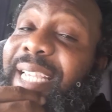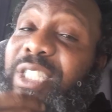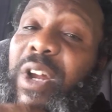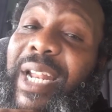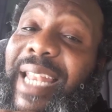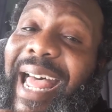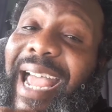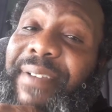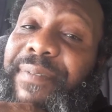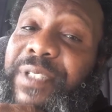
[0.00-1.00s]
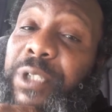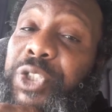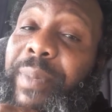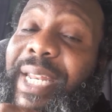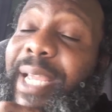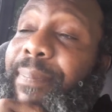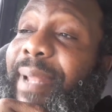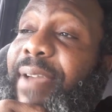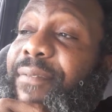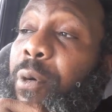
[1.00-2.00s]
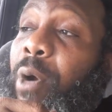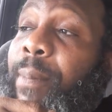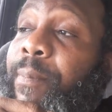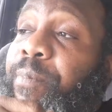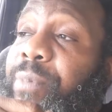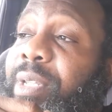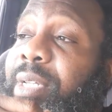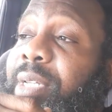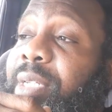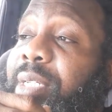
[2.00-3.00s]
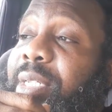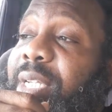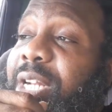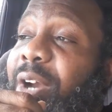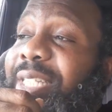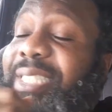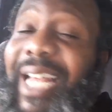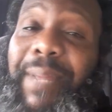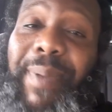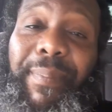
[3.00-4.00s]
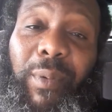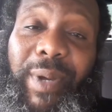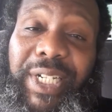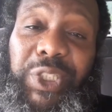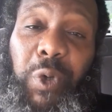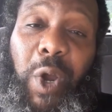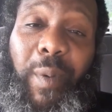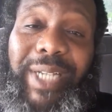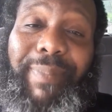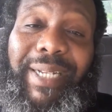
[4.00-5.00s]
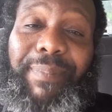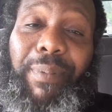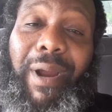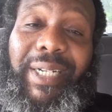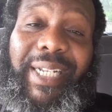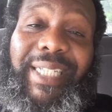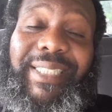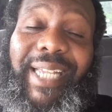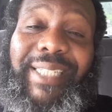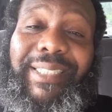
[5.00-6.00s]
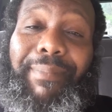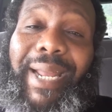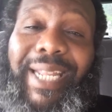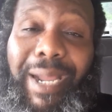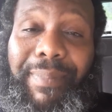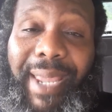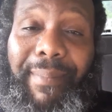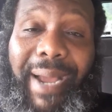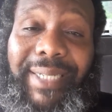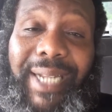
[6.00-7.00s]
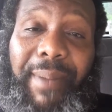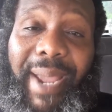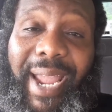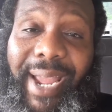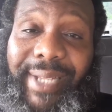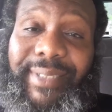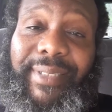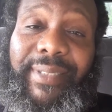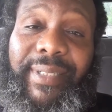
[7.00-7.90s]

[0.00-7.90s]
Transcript: He's on a live social media platform. He's telling people what he's doing, where he's about to park. Then he says, somebody come get my dumb ass.